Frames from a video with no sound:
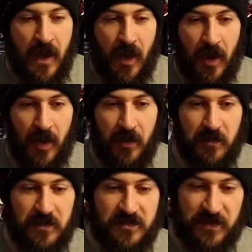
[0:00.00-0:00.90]

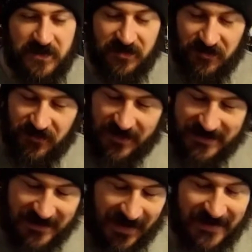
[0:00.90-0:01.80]
Um, there's been some
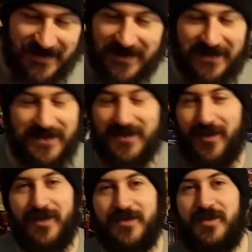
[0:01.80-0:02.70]
fantastic
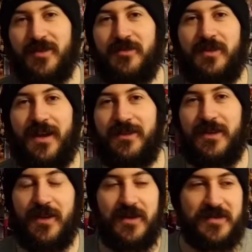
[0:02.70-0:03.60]
designs done throughout the
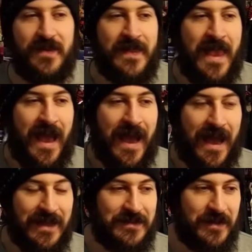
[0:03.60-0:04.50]
years,
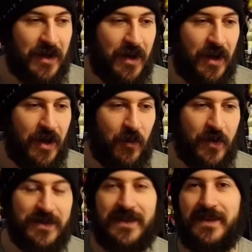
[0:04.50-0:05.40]
and uh, I
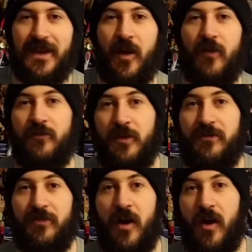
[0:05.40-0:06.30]
want to kick it off
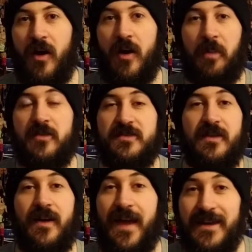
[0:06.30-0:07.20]
with uh, a
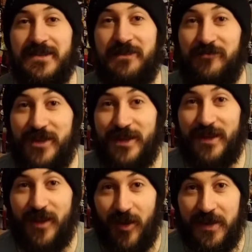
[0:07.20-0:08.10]
poster that I actually
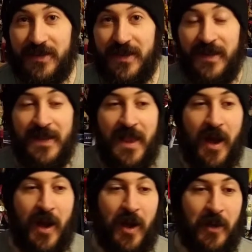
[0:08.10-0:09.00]
really like.
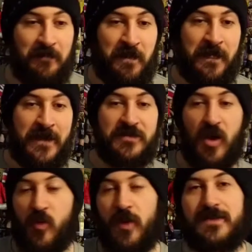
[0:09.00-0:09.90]
Um,
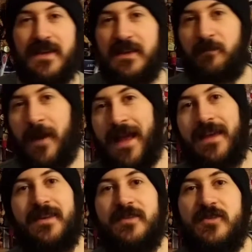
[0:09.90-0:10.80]
so I want to take you
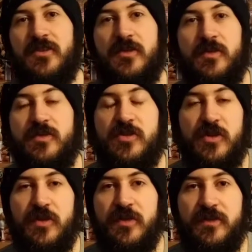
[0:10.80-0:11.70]
back to
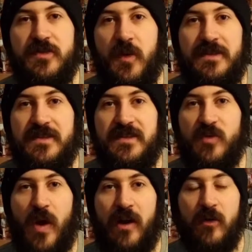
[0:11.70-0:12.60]
June of
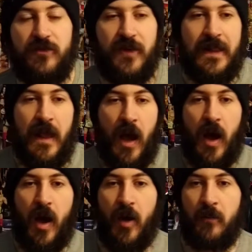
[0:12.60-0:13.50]
2012.
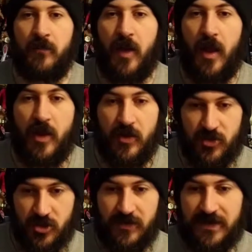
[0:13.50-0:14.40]
Um,
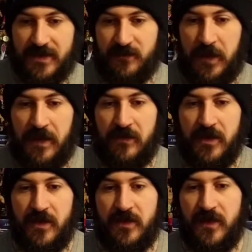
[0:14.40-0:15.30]
during this
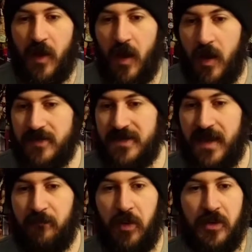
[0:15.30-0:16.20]
period, uh,
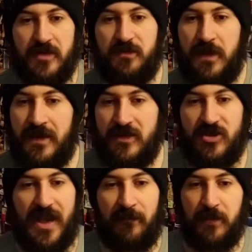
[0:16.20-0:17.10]
CM Punk's been
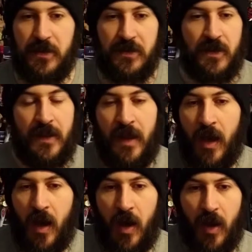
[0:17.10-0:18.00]
champion
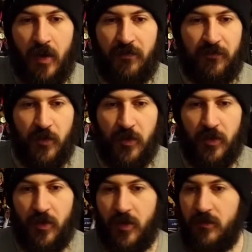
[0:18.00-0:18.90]
uh,
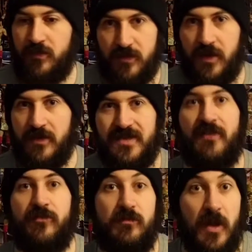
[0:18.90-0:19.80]
for you know
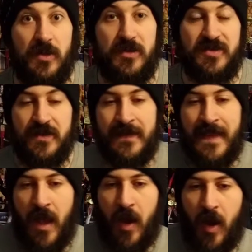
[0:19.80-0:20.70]
several months,
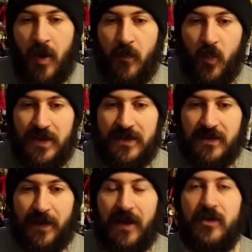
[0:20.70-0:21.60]
um, winning
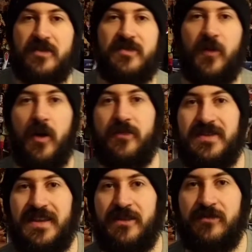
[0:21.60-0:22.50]
the bout at Survivor
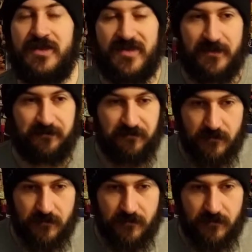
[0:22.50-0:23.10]
Series